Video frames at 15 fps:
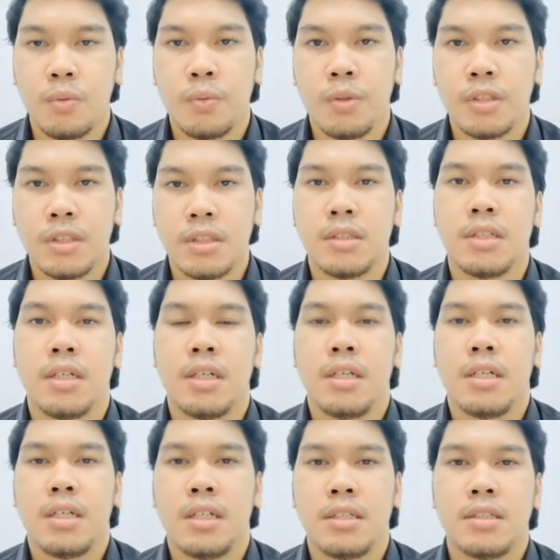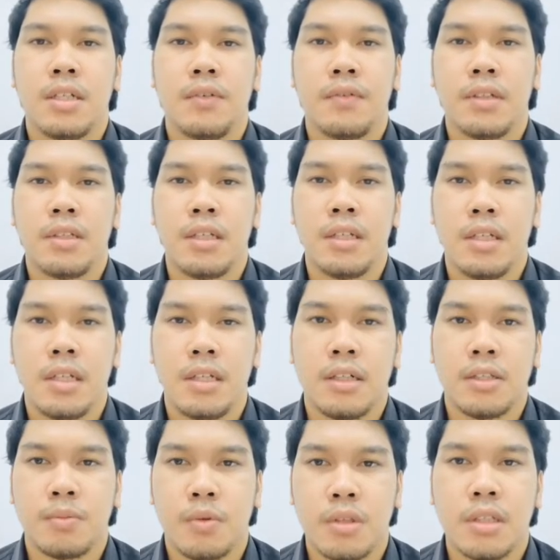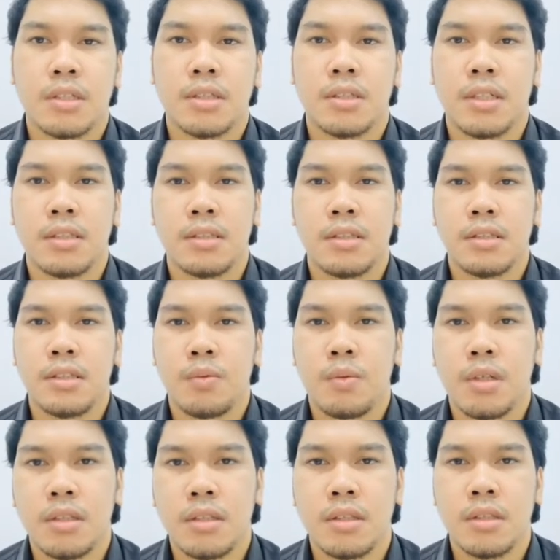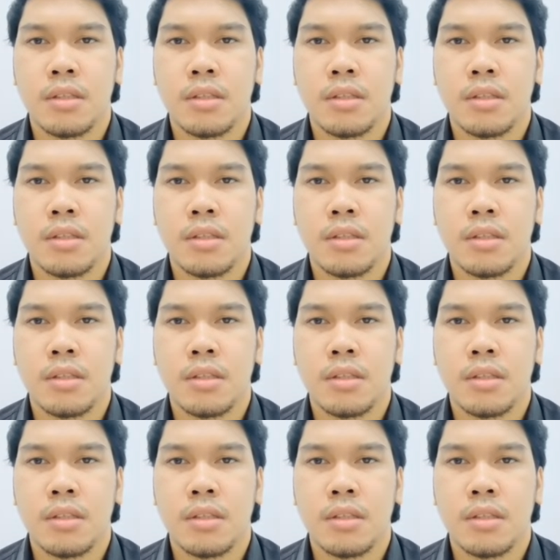which is 78 respondents, and 61